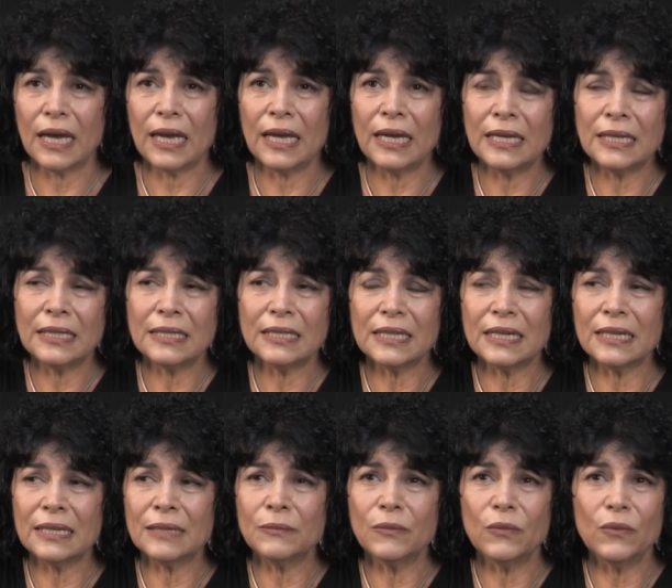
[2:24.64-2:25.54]

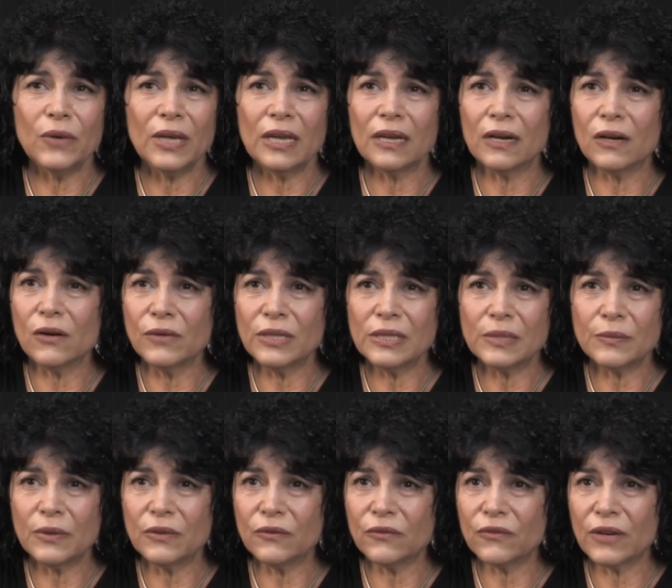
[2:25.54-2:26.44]
And we had always
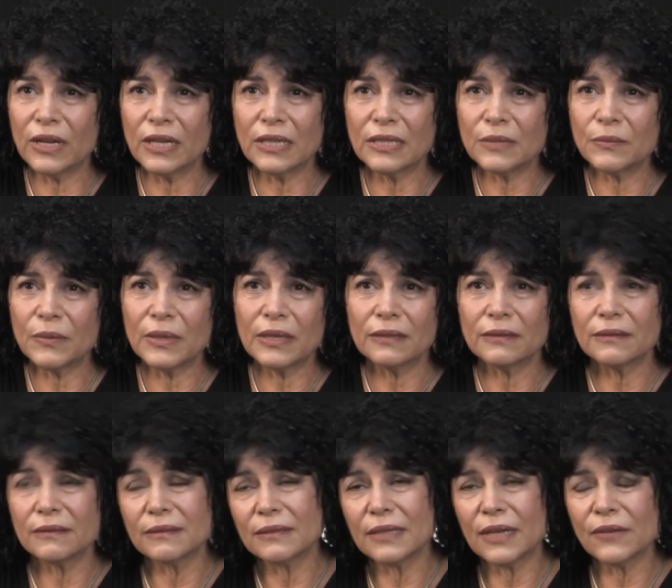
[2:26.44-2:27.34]
been friends, but
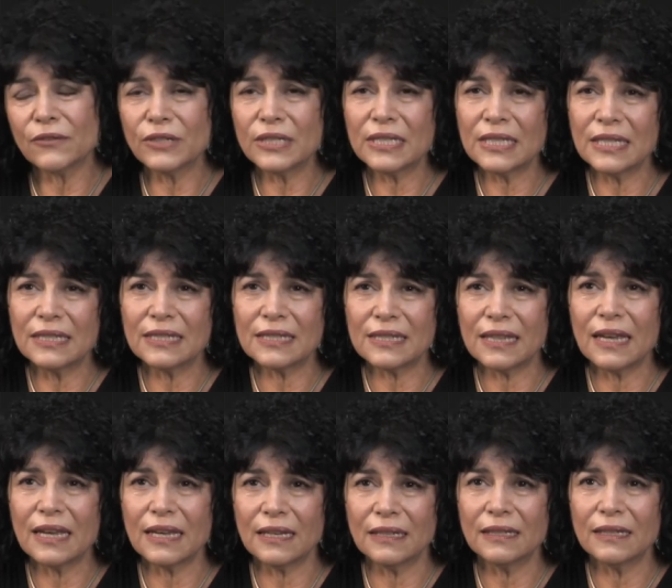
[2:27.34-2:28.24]
ever since
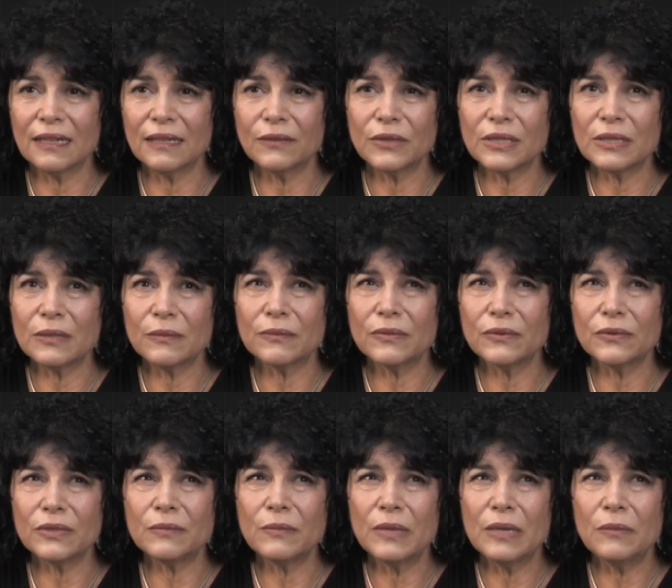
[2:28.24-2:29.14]
then, it
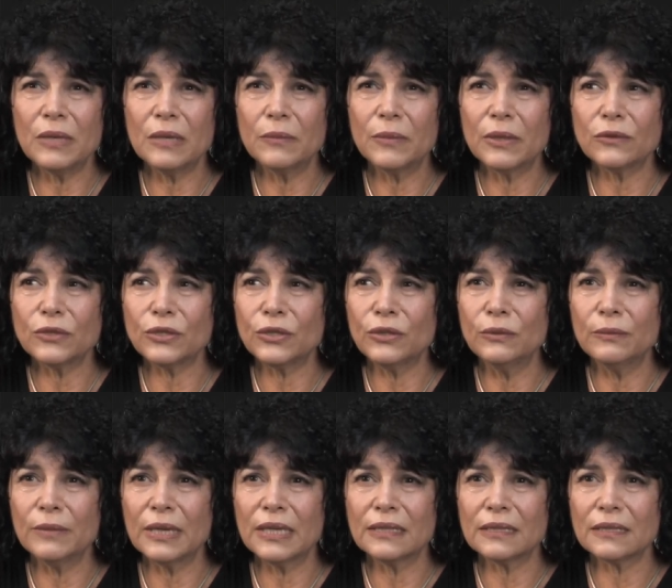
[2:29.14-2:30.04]
was maybe about
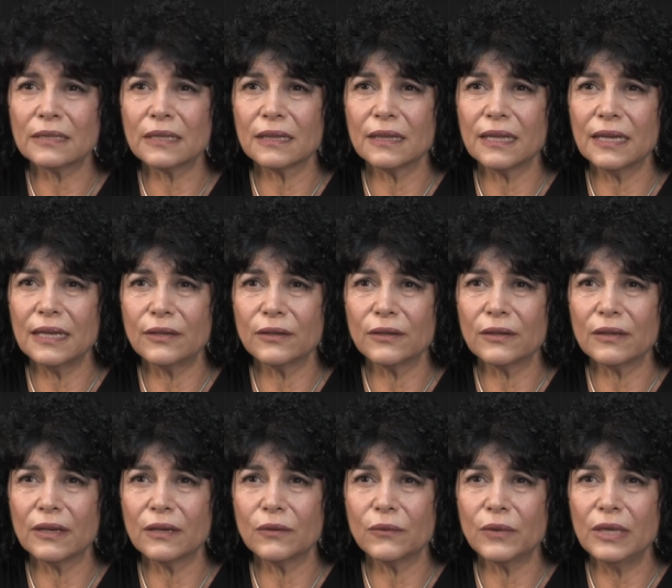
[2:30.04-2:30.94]
2 months later
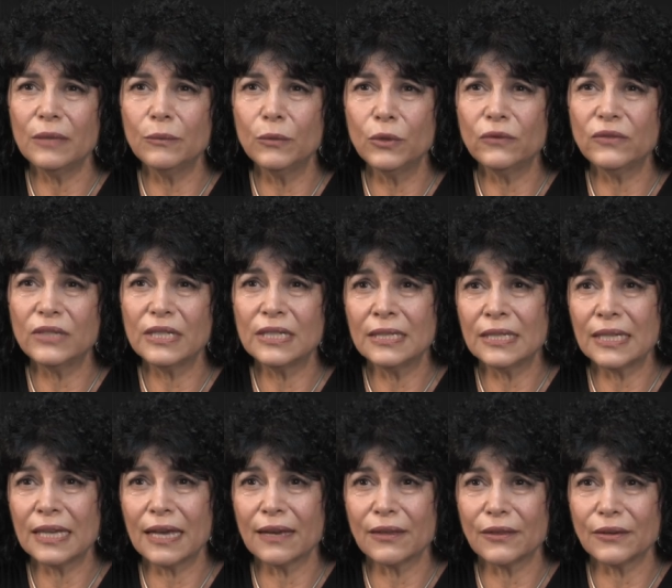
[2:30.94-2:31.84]
that we moved in
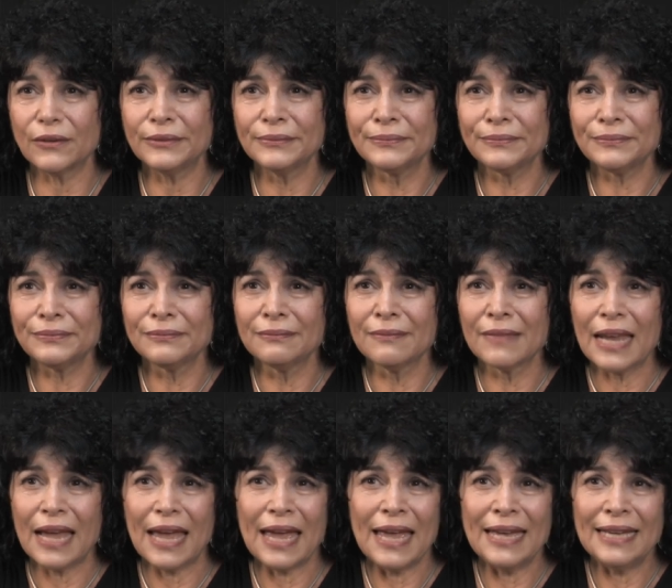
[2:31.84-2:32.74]
together,
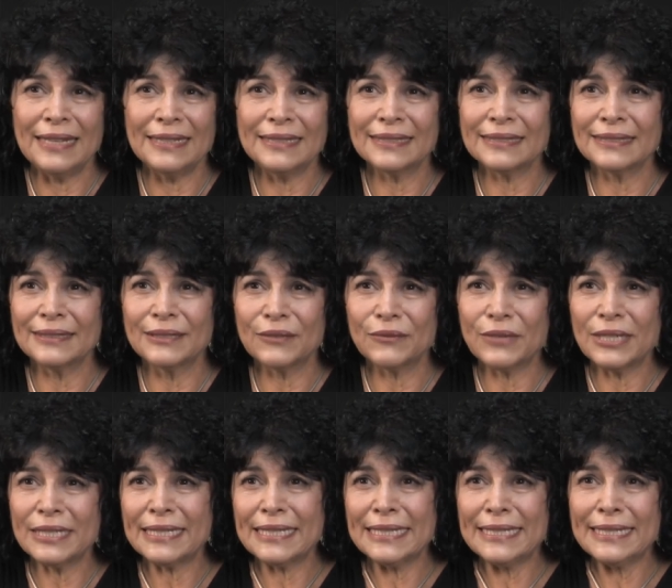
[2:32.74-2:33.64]
and the
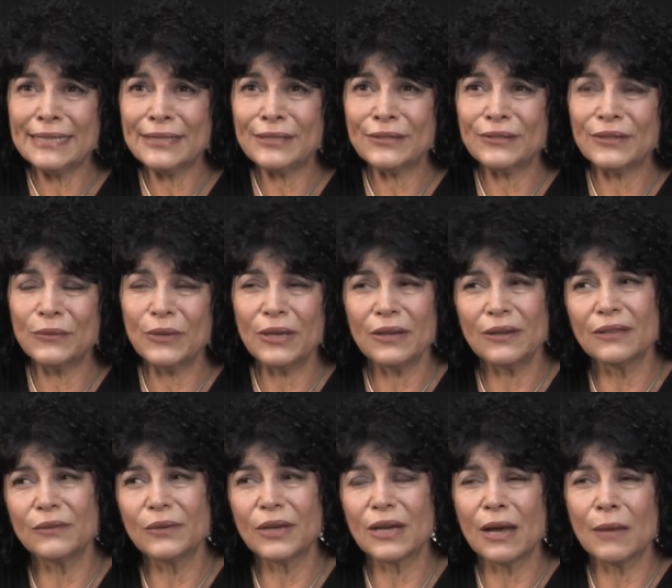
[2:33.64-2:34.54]
rest is history.
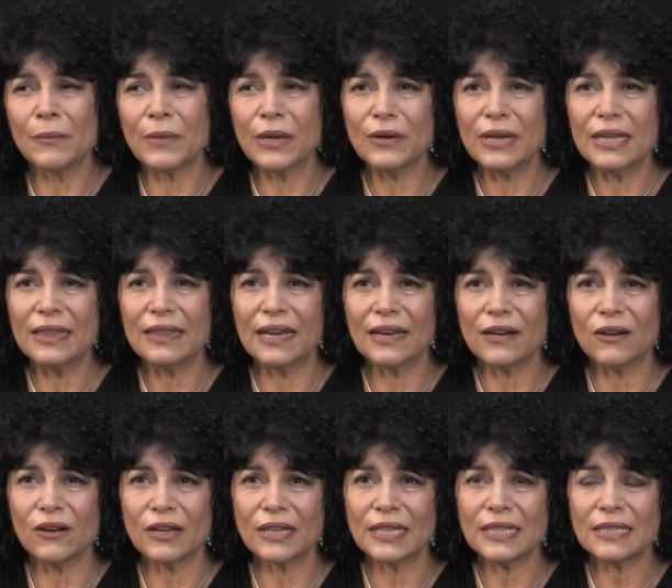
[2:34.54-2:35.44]
We got married
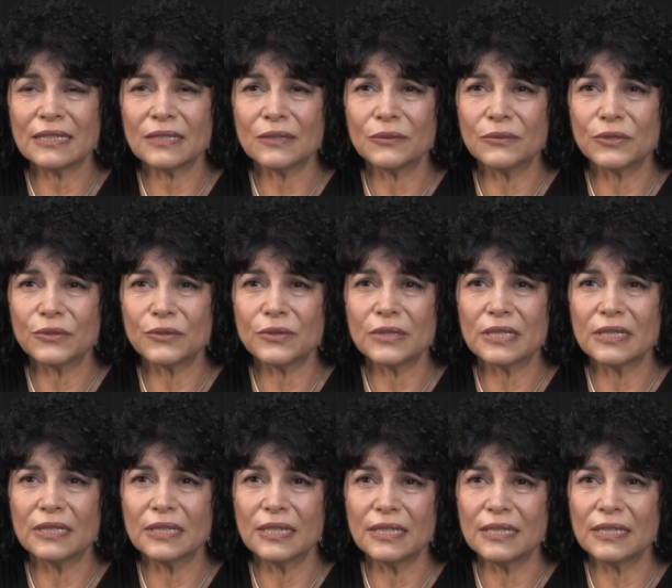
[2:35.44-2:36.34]
that August, which
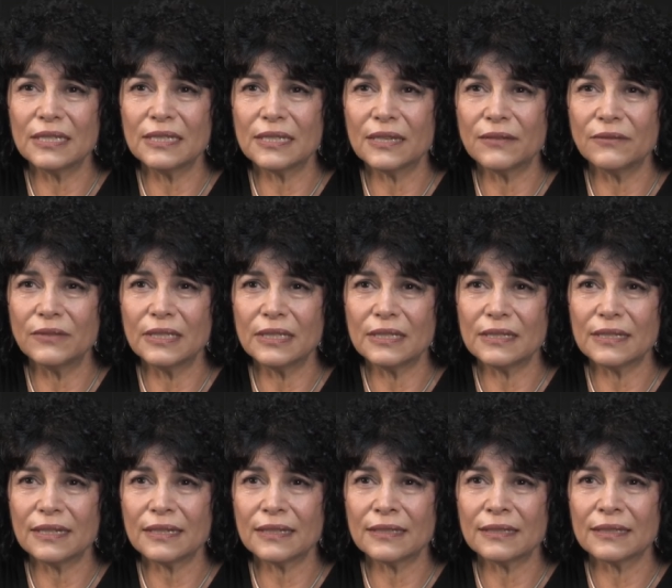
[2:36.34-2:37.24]
was in
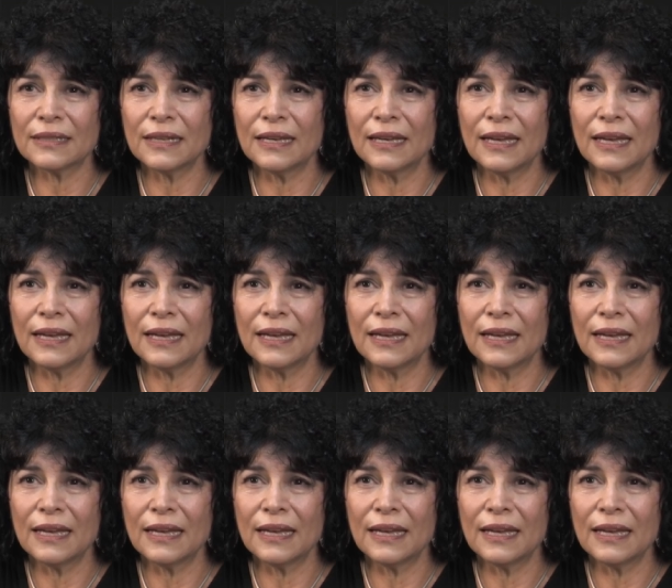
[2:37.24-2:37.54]
1976,